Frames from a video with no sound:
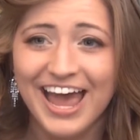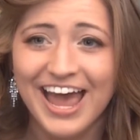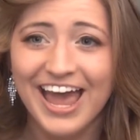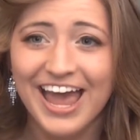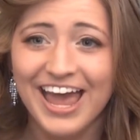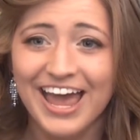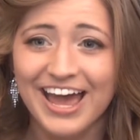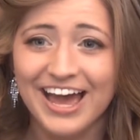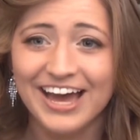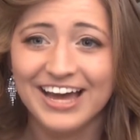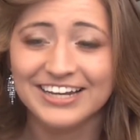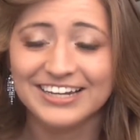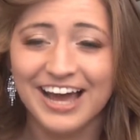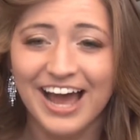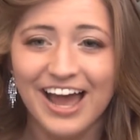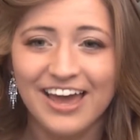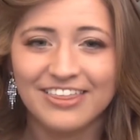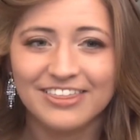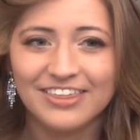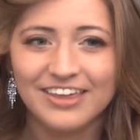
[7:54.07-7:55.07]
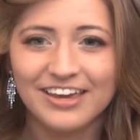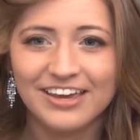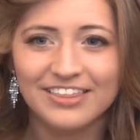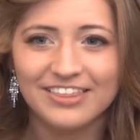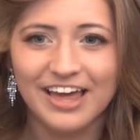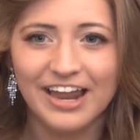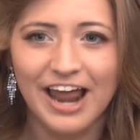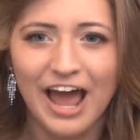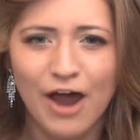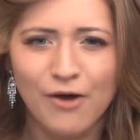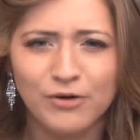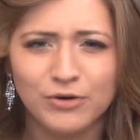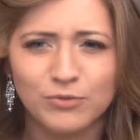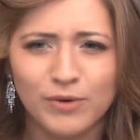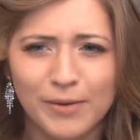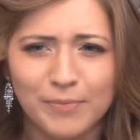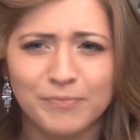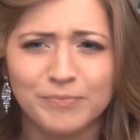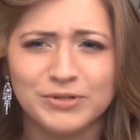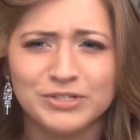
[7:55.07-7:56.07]
And I think that I would
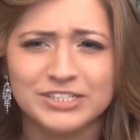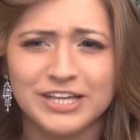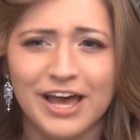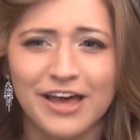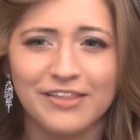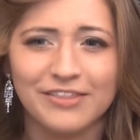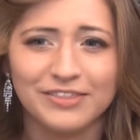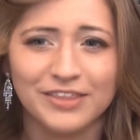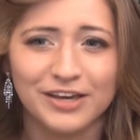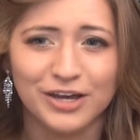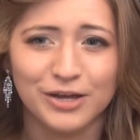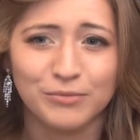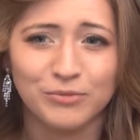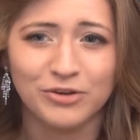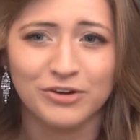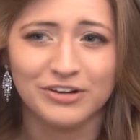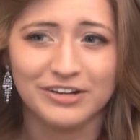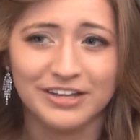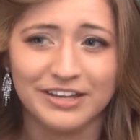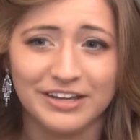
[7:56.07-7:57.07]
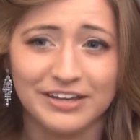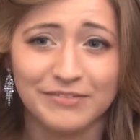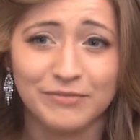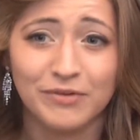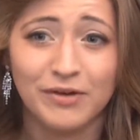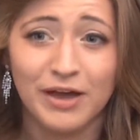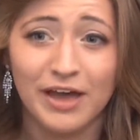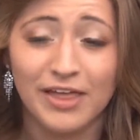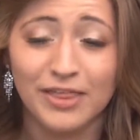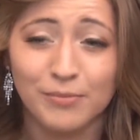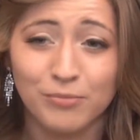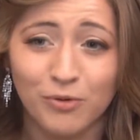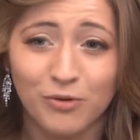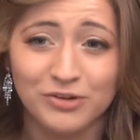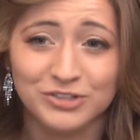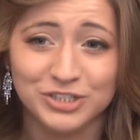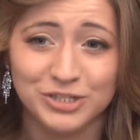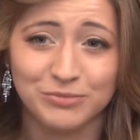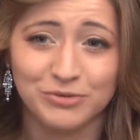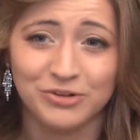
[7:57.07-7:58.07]
represent the community and the
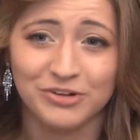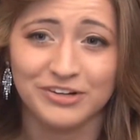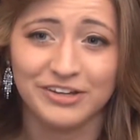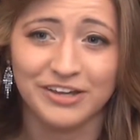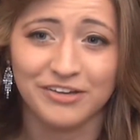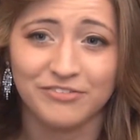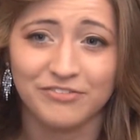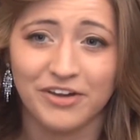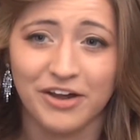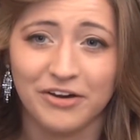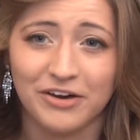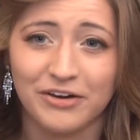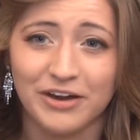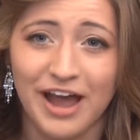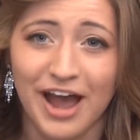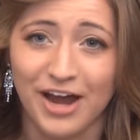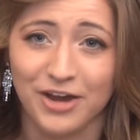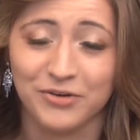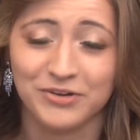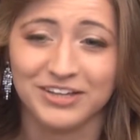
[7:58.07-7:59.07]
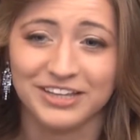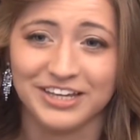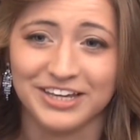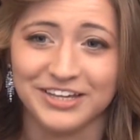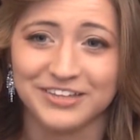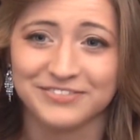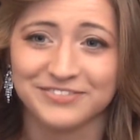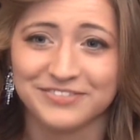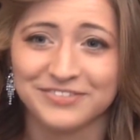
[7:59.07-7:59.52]
Polish community very accurately.